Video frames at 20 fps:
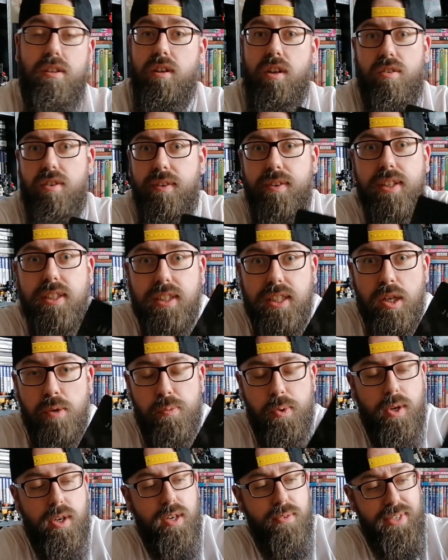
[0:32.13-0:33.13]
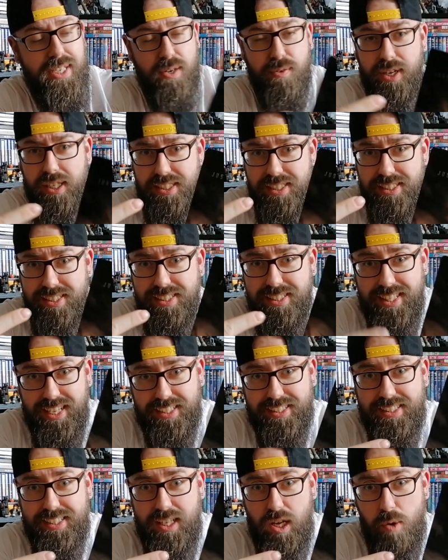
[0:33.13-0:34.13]
gotta have that Steelbook. I mean, how easy is
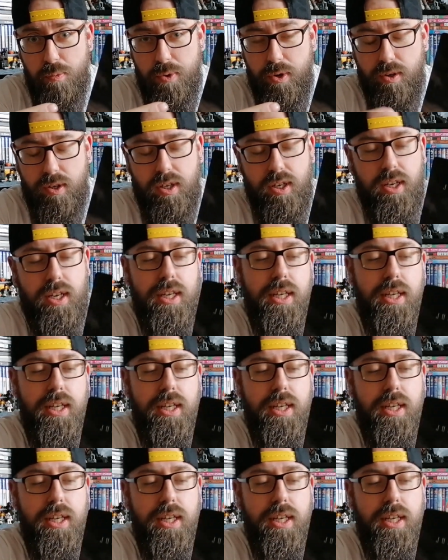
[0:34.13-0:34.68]
that Steelbook?